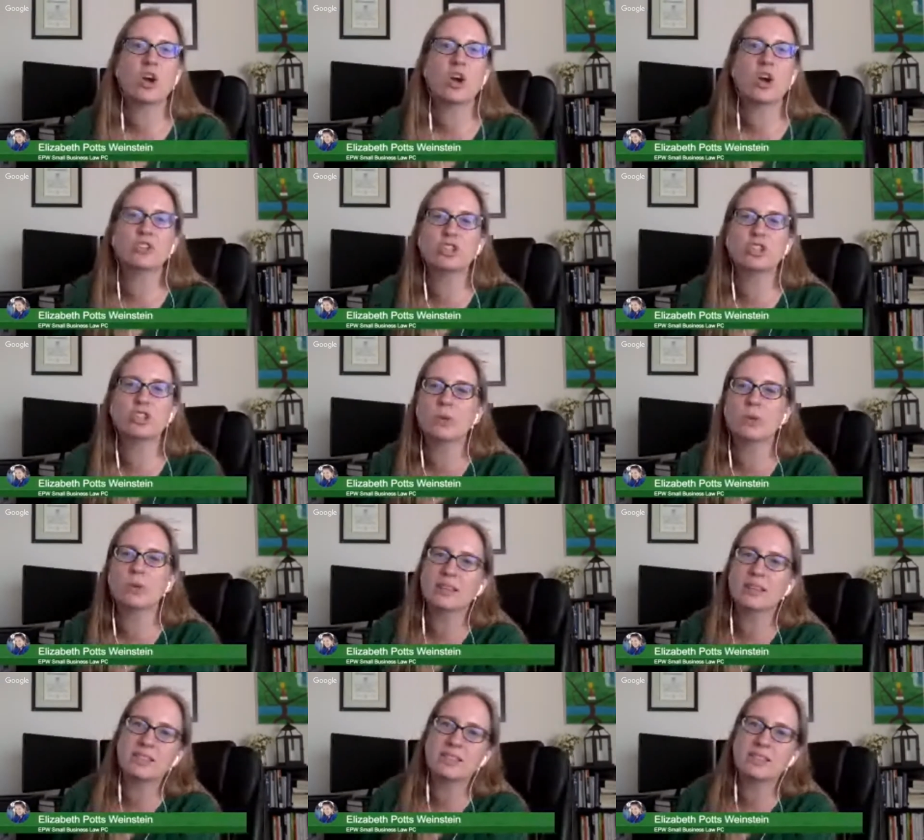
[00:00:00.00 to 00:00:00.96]
can go to
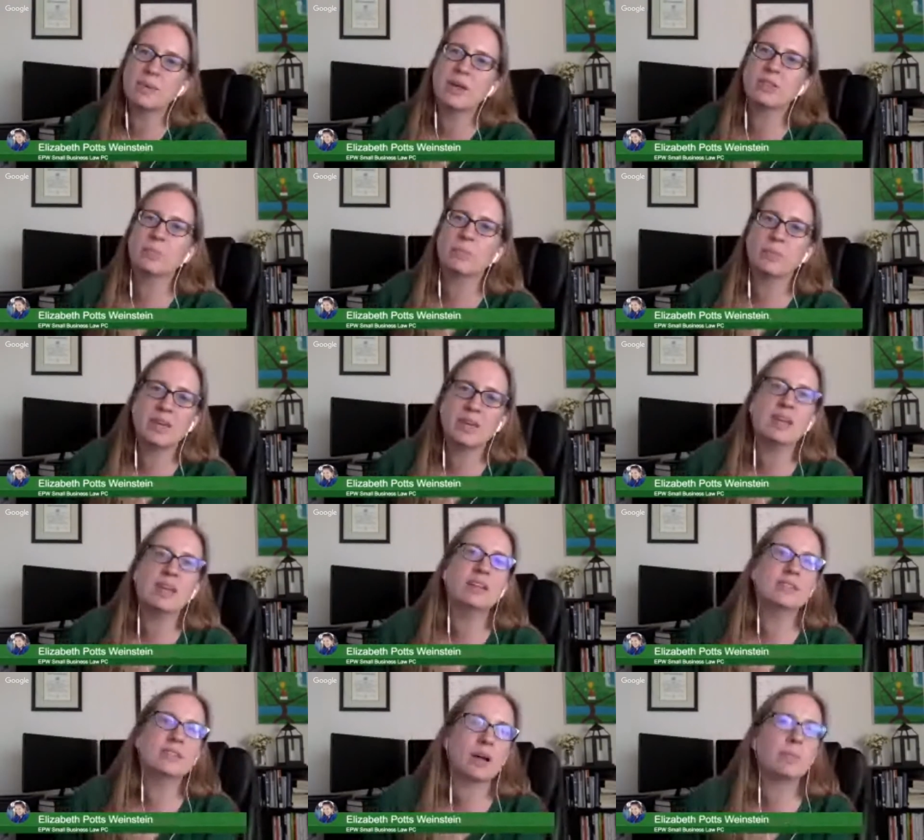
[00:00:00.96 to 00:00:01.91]

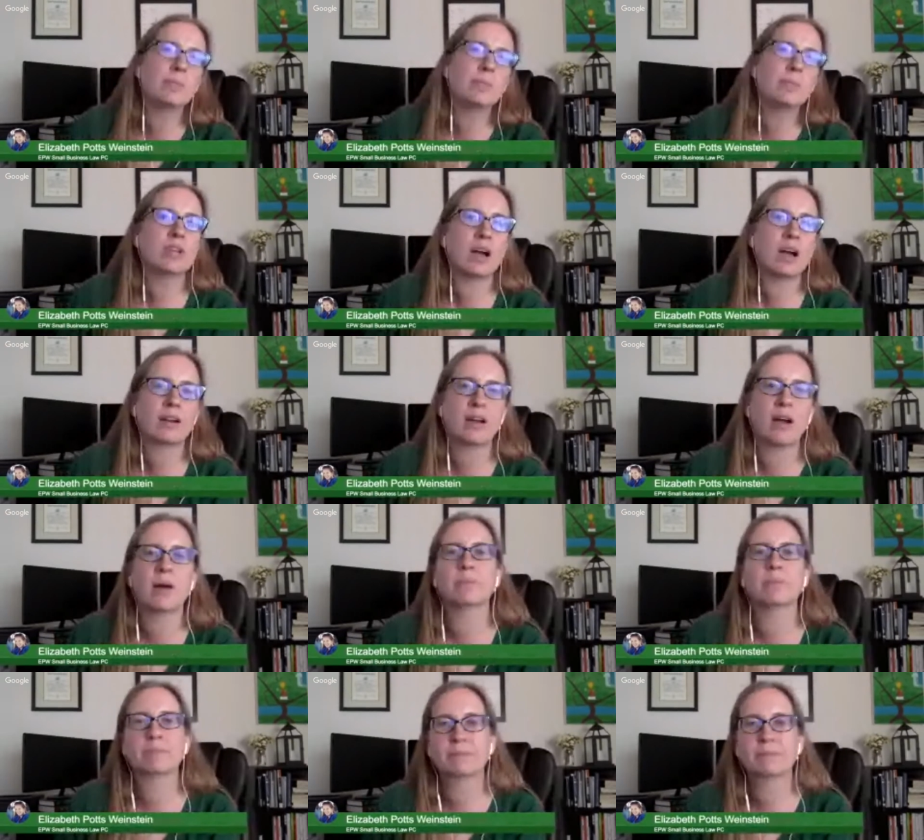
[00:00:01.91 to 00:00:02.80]
elizabethpw.com.